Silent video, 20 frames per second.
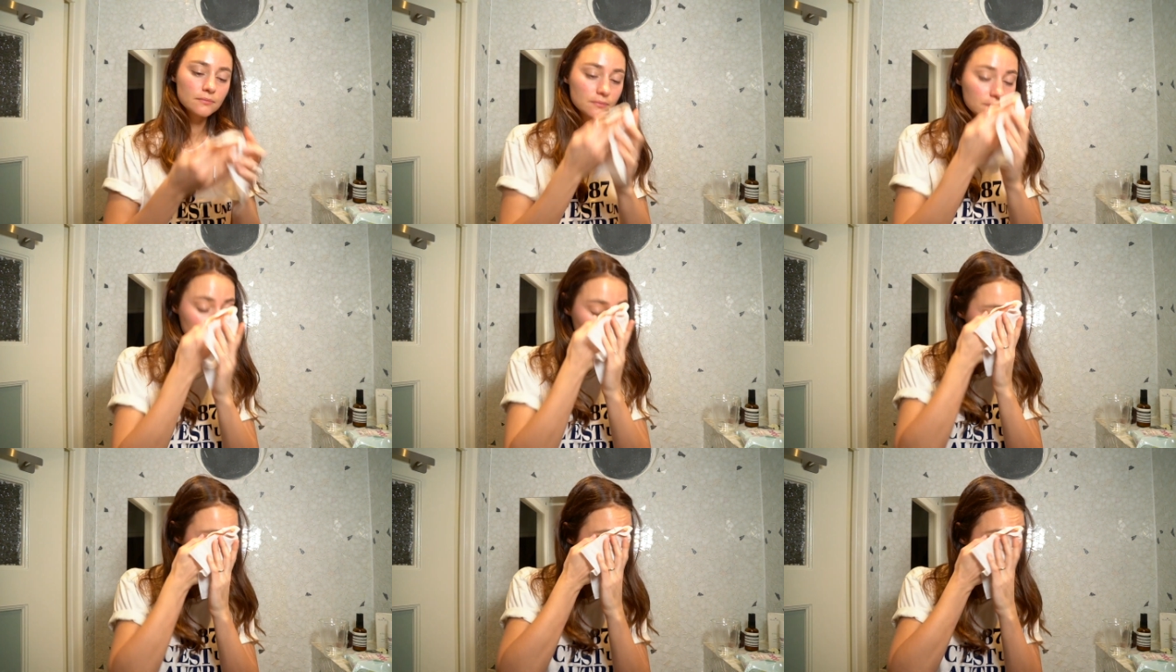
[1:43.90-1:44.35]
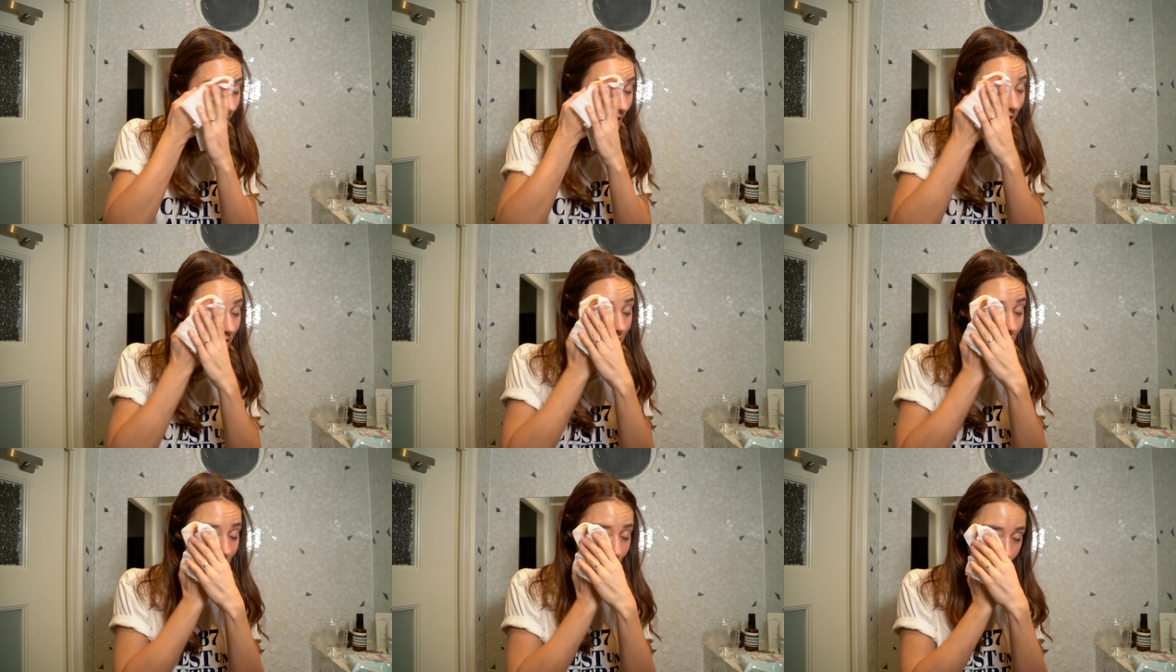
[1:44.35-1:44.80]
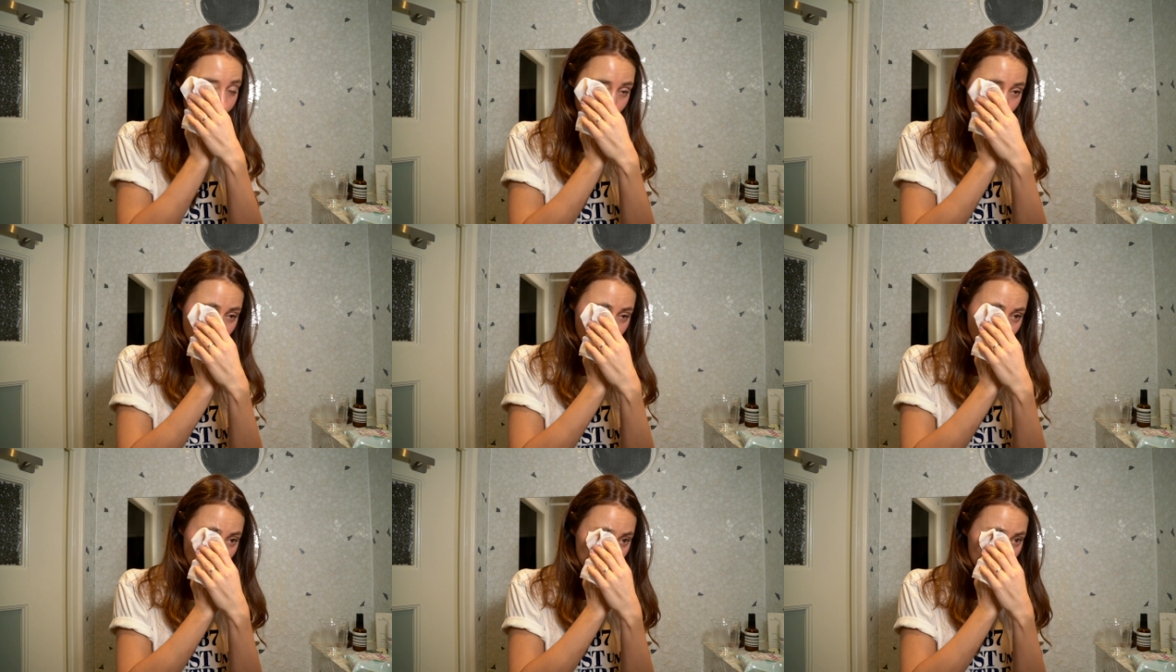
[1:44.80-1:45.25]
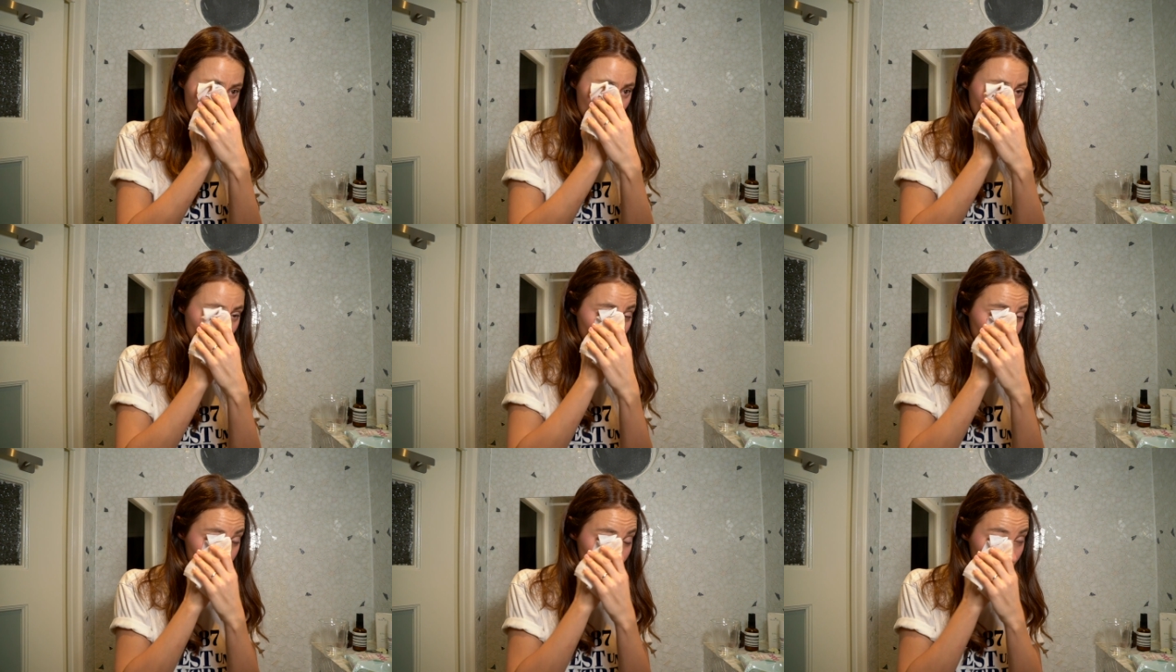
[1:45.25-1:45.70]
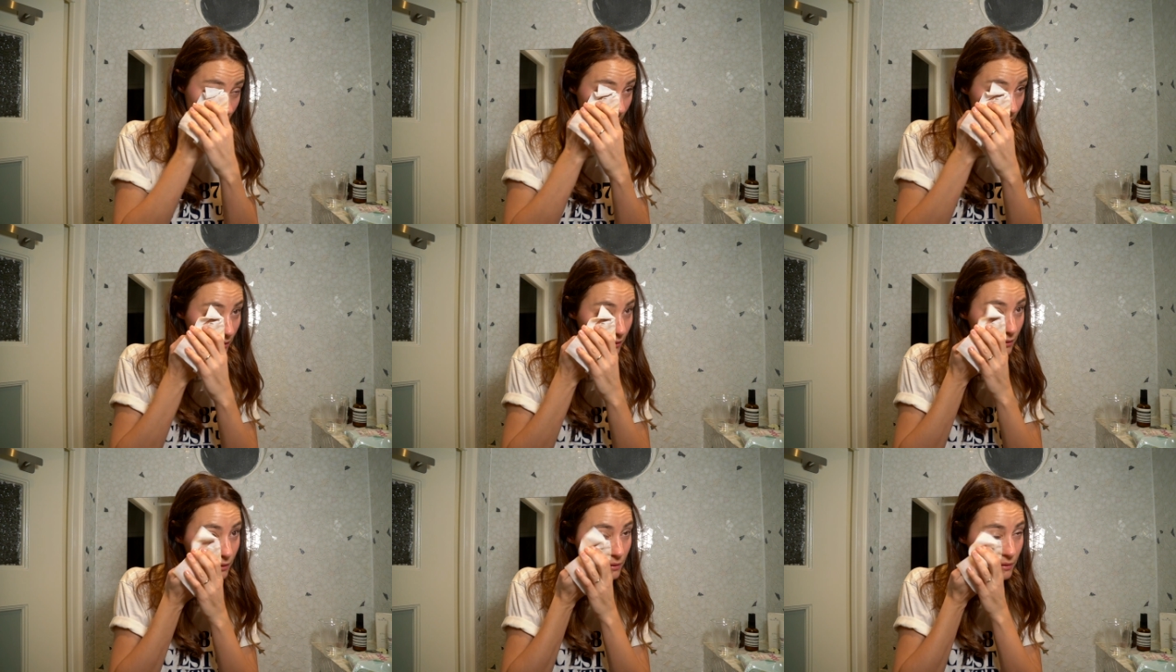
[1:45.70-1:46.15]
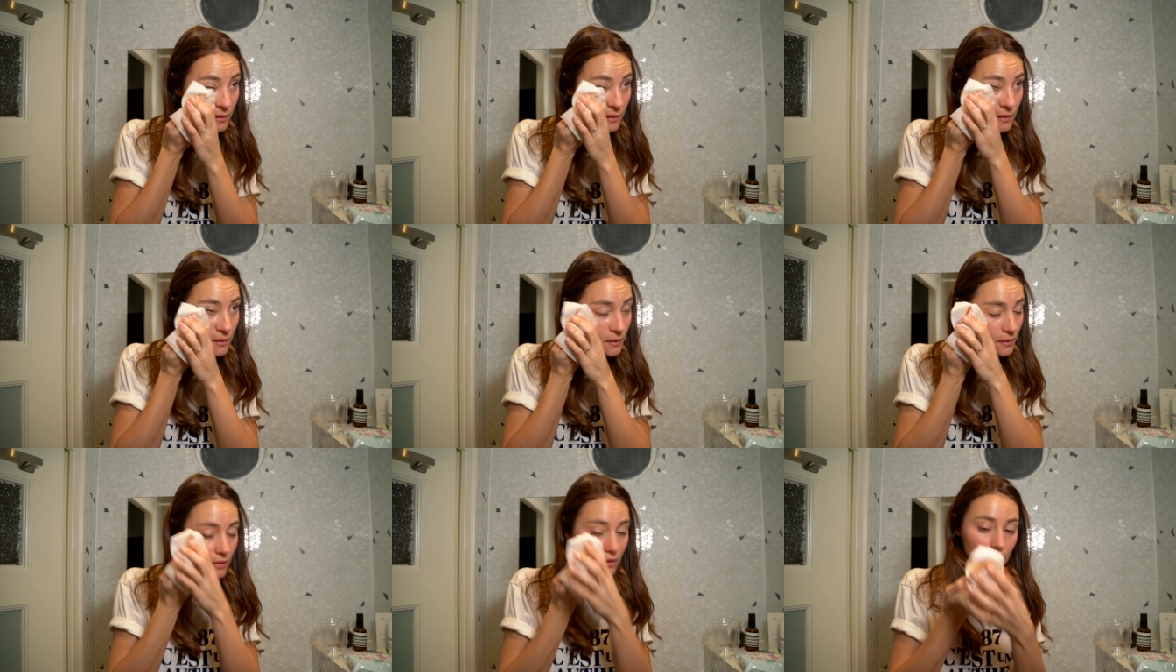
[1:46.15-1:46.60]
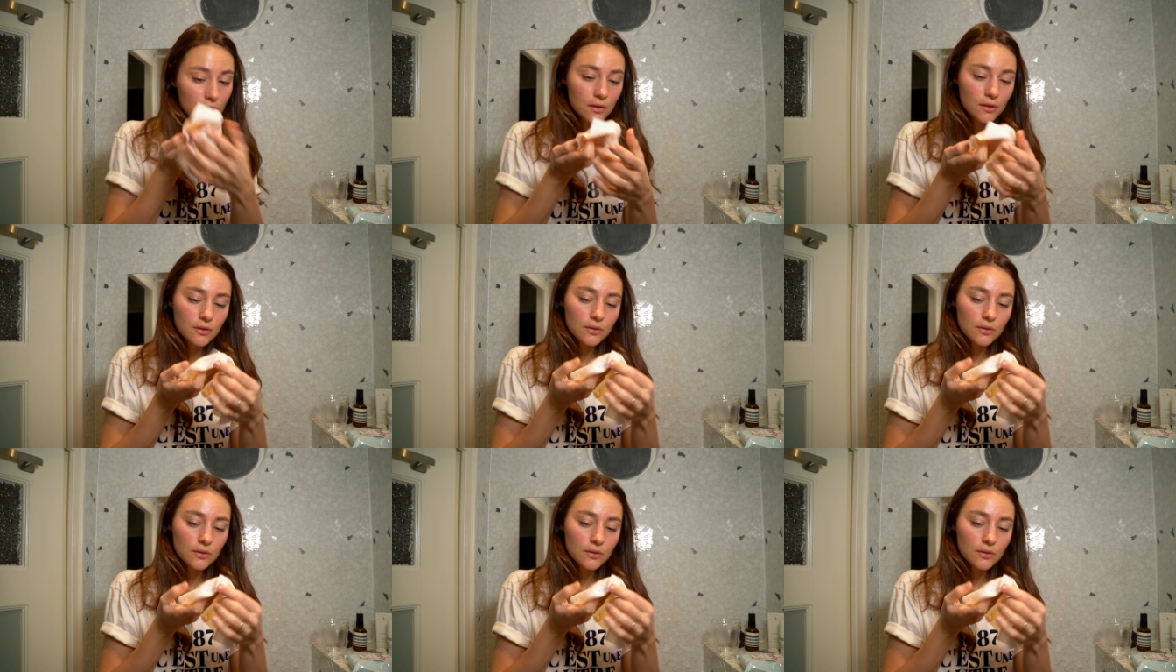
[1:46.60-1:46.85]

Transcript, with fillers: And usually you only need one